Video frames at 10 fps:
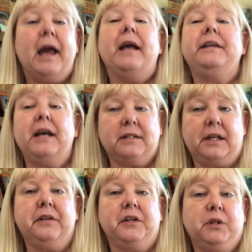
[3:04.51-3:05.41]
And yes,
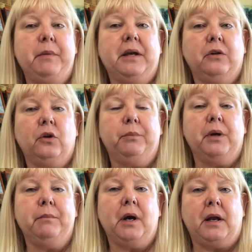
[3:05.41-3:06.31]
I like to make a little
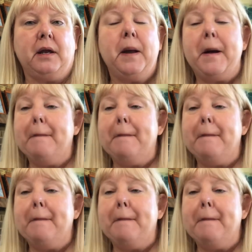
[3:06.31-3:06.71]
bit of money.